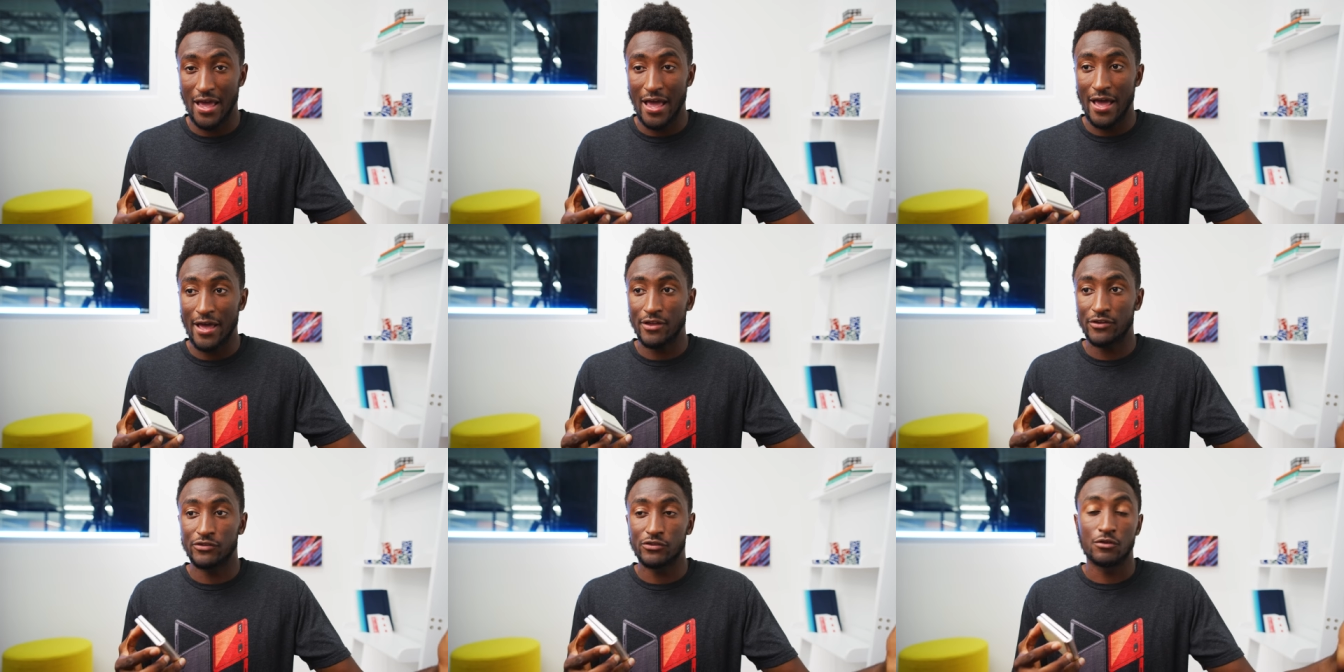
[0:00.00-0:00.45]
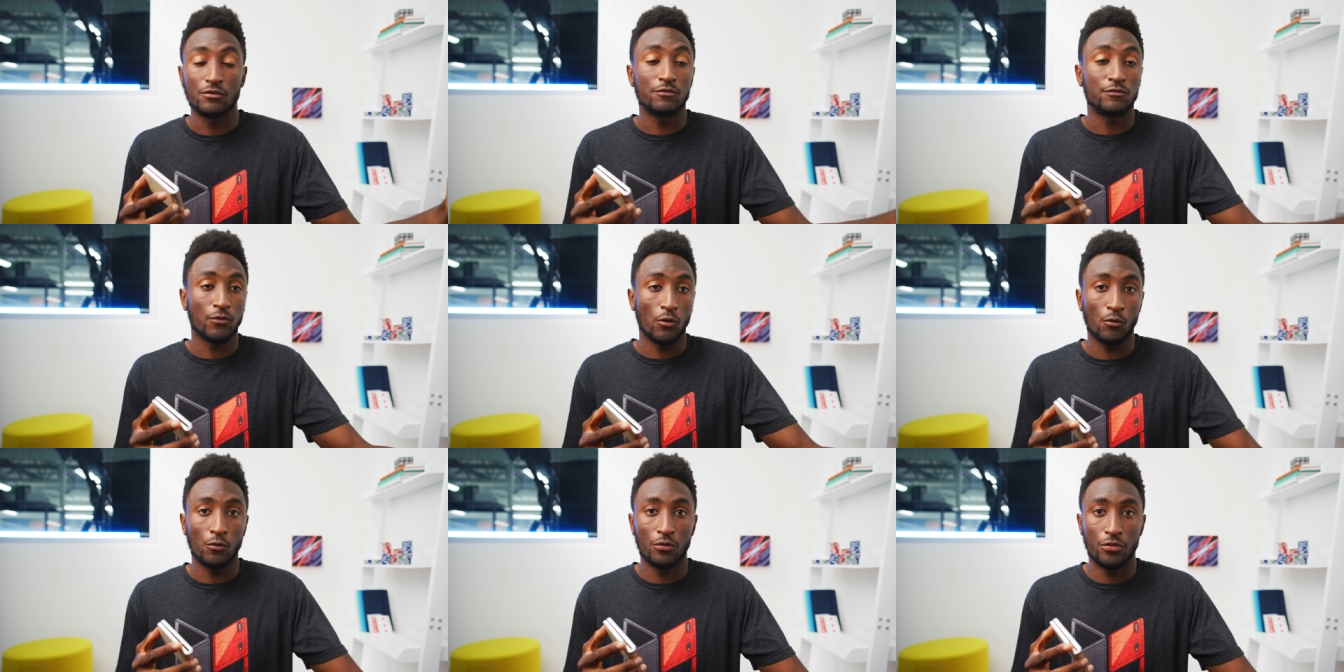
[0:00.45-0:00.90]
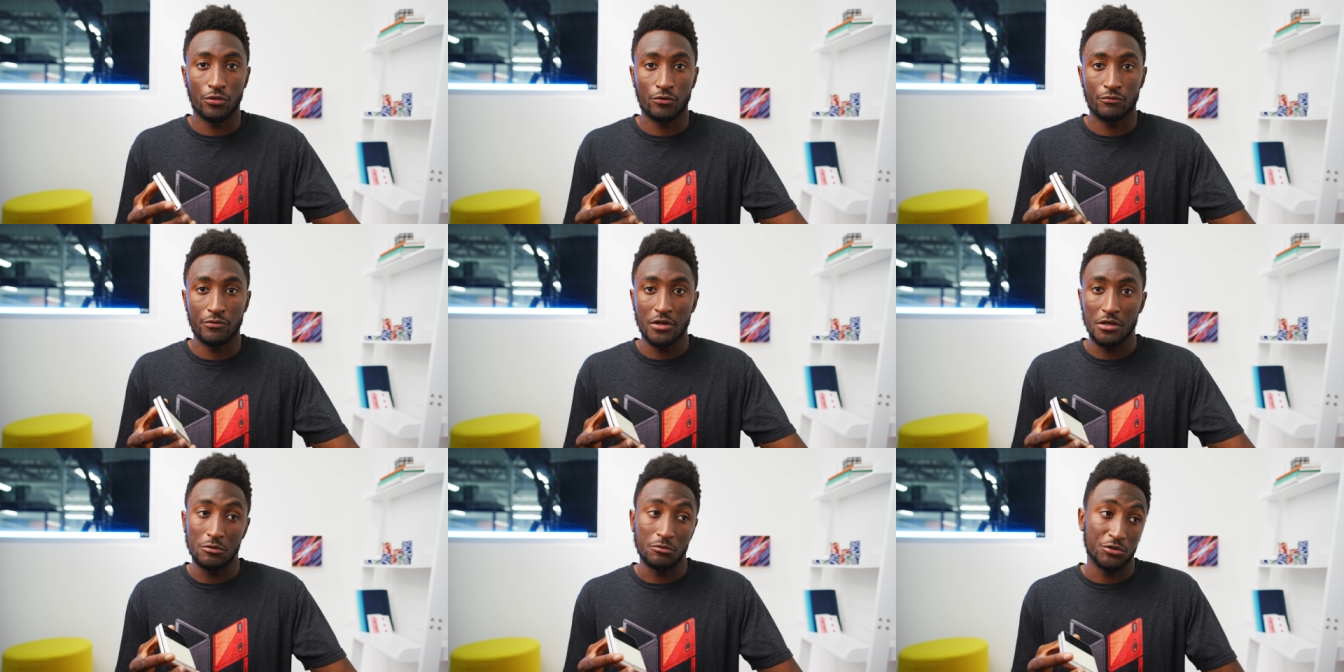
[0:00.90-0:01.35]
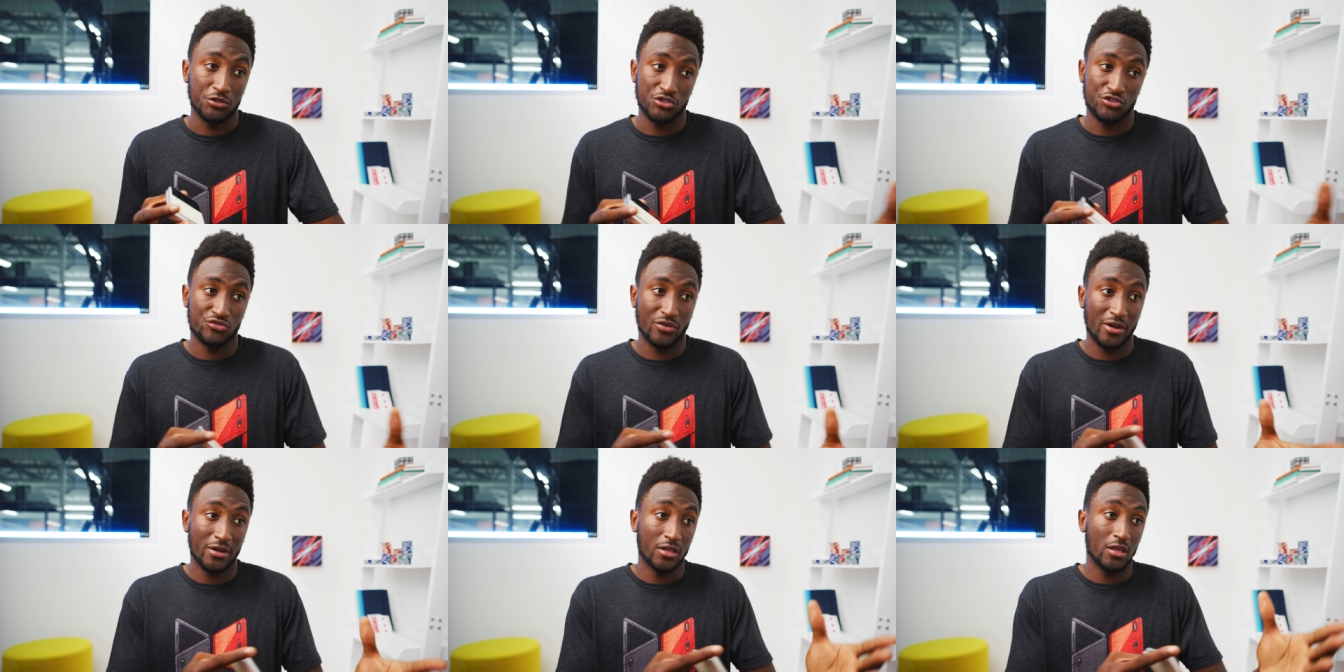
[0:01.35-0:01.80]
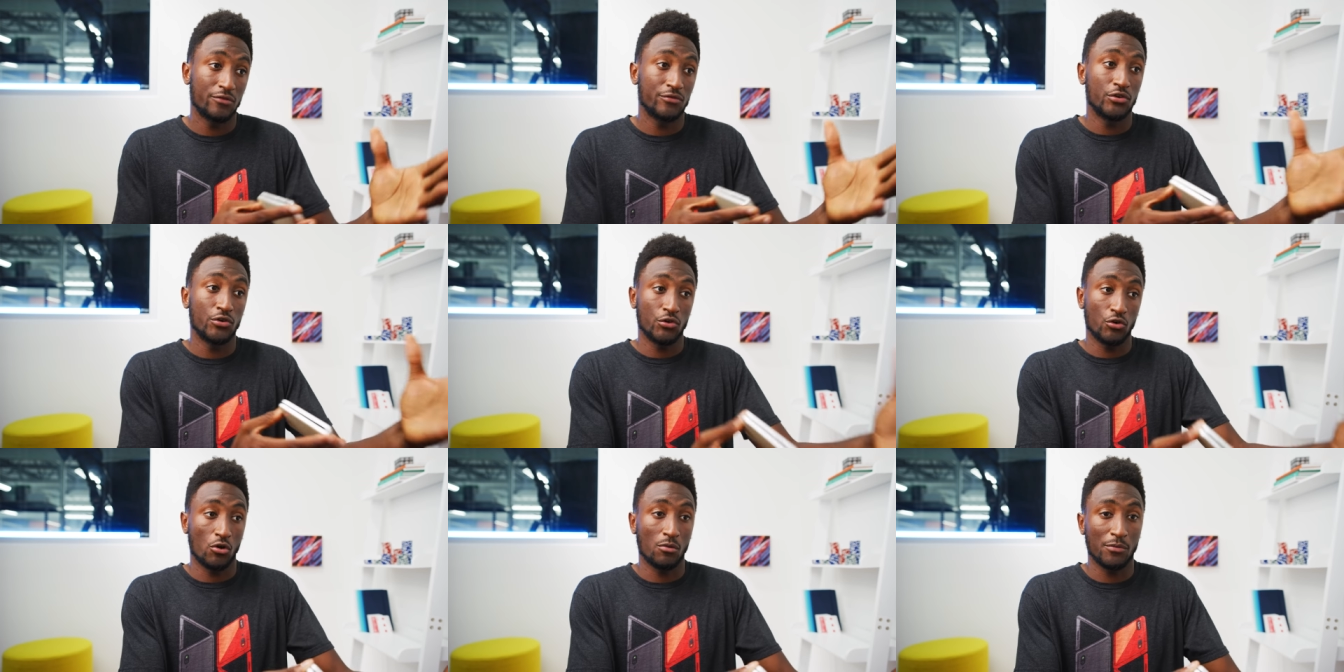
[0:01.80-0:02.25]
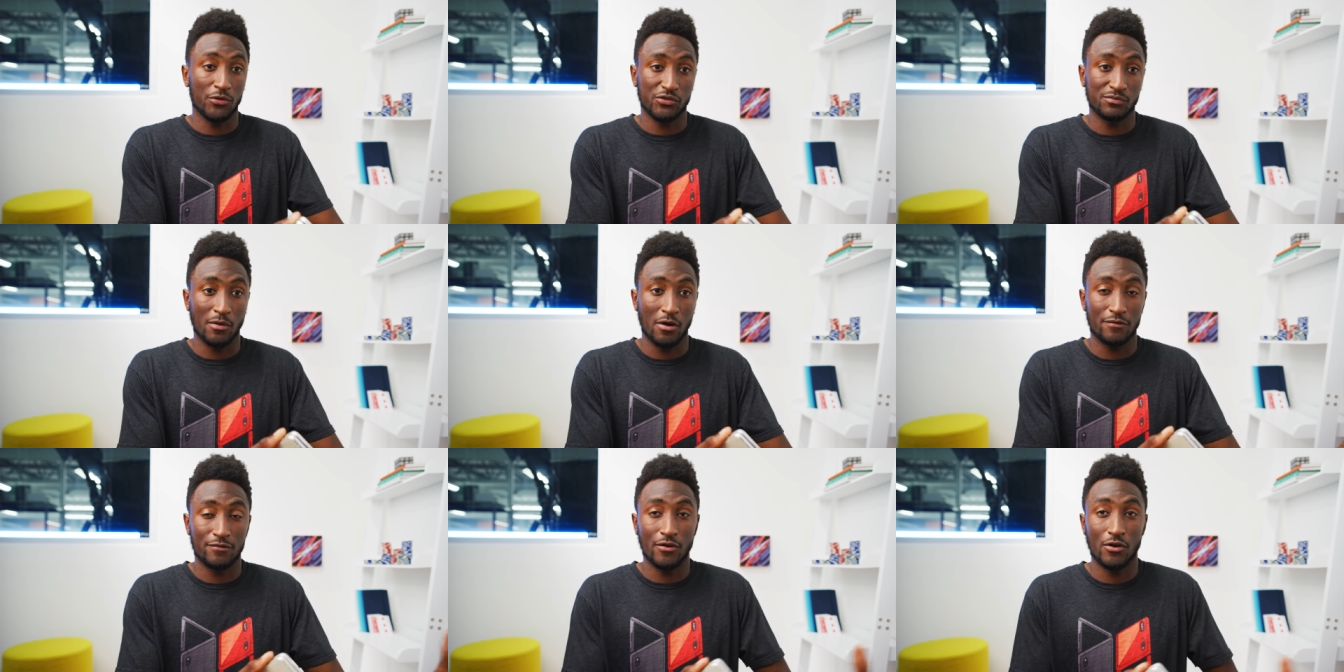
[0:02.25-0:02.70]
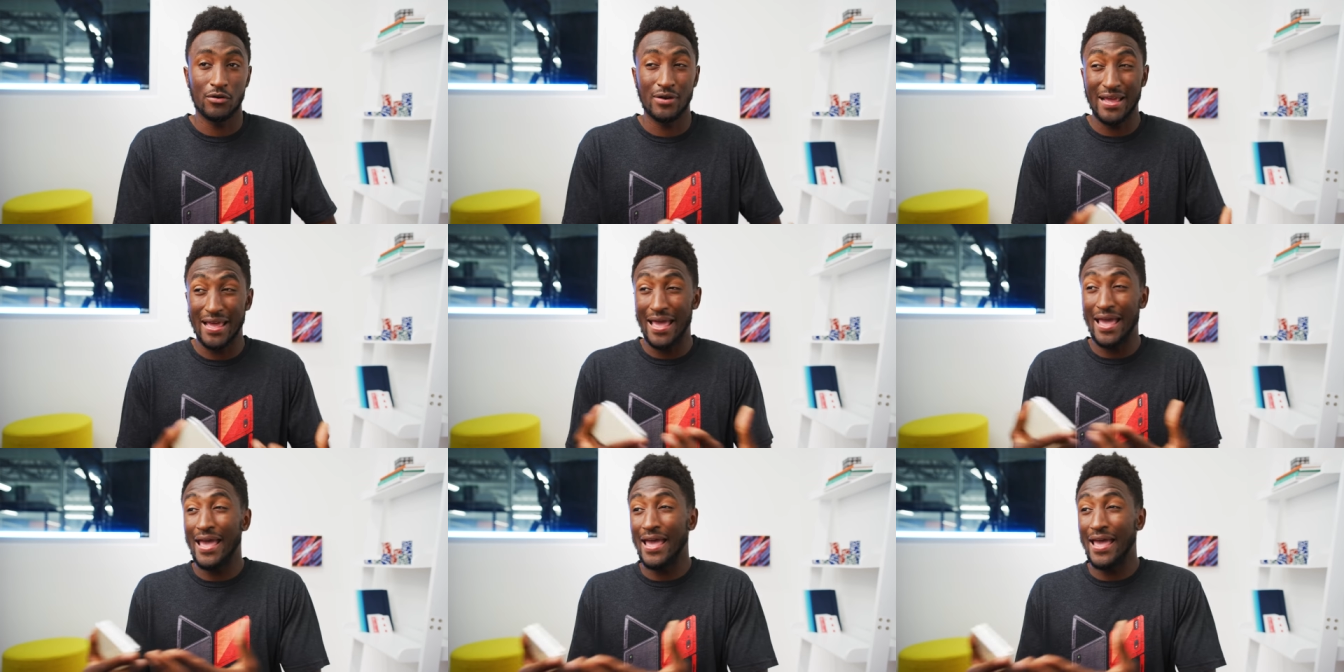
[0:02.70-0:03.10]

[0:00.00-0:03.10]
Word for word: as the Fold 3, which is trying to give you a normal smartphone